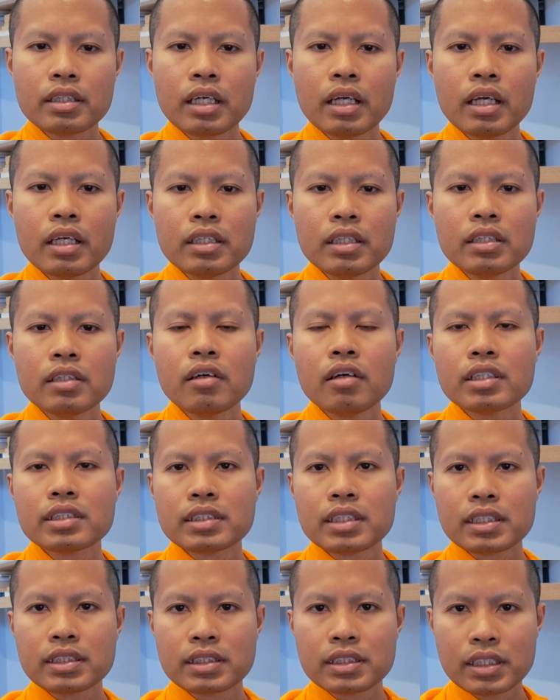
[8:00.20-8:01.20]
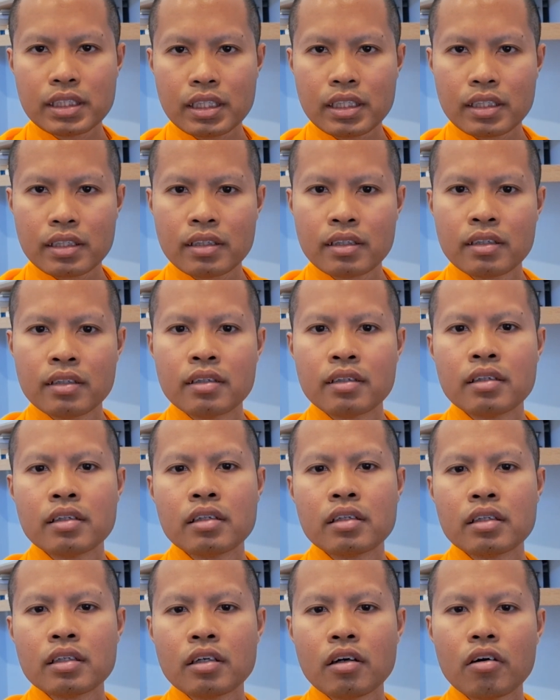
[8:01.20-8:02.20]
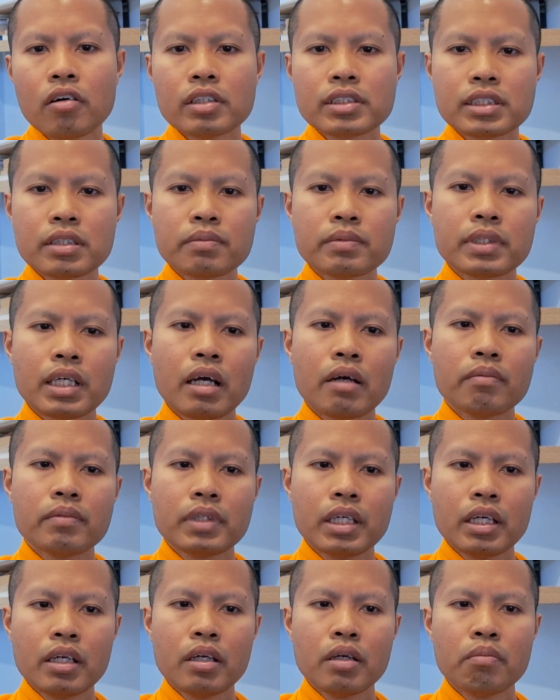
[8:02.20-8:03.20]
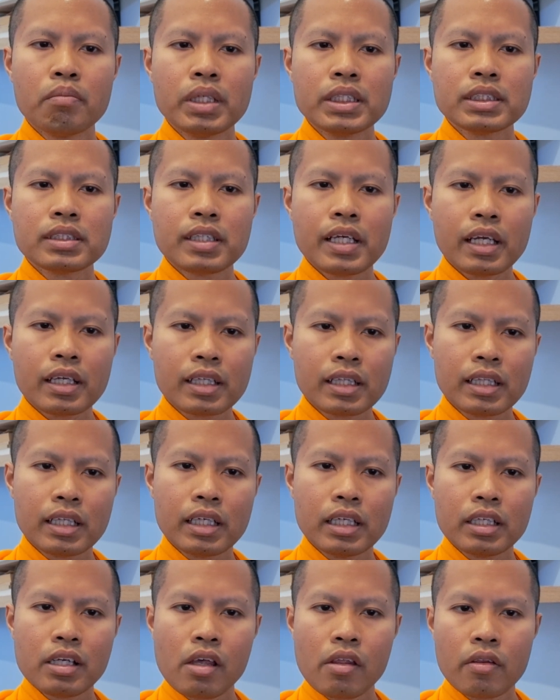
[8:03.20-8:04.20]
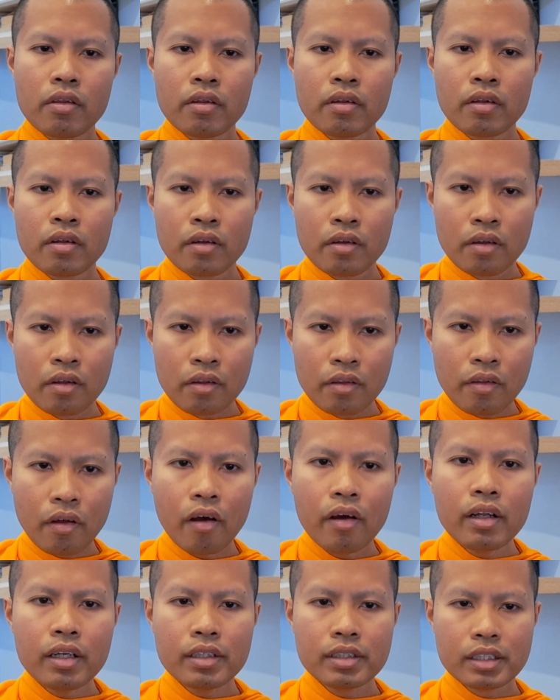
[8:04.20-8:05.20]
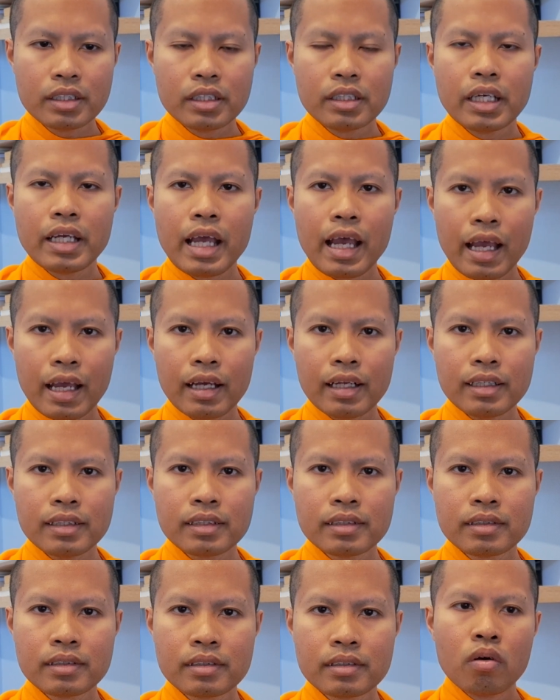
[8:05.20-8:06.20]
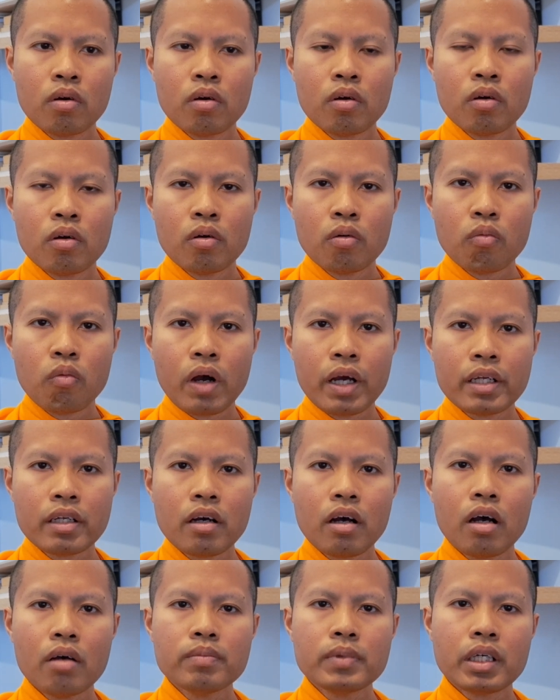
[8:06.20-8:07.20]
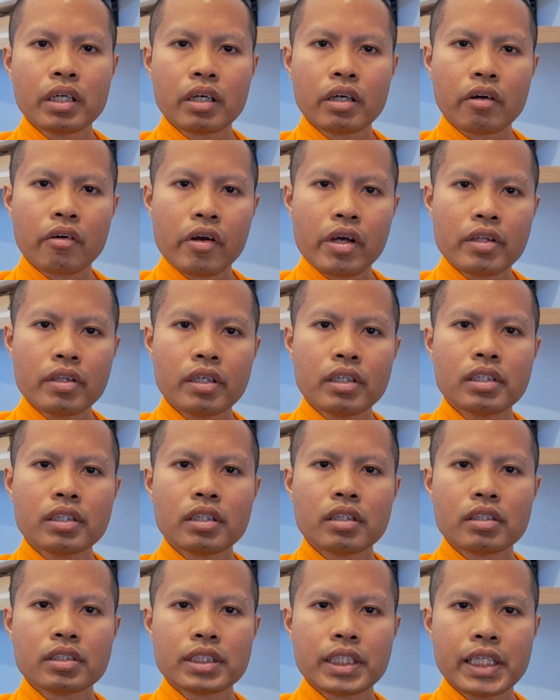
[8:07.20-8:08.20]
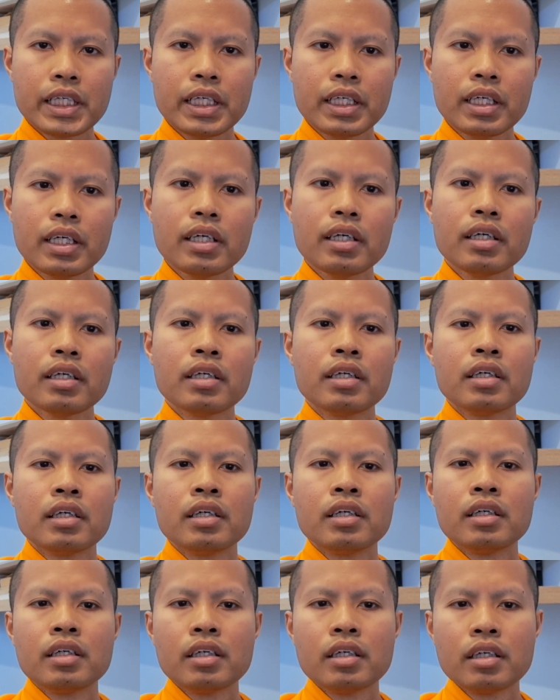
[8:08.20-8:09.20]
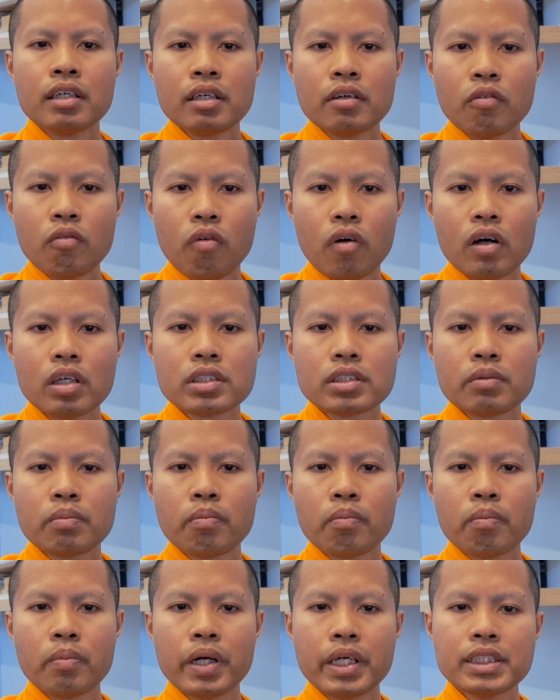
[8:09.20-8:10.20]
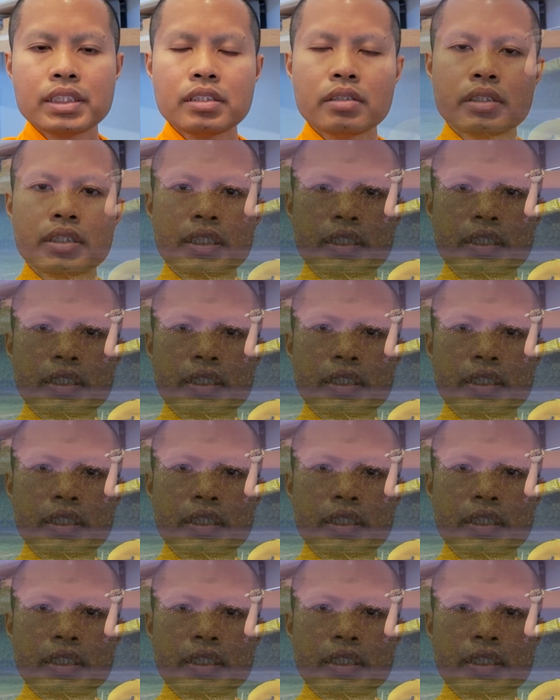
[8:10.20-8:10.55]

they did not succeed, or sometimes they mistakenly thought they had. One of the greatest seekers was Prince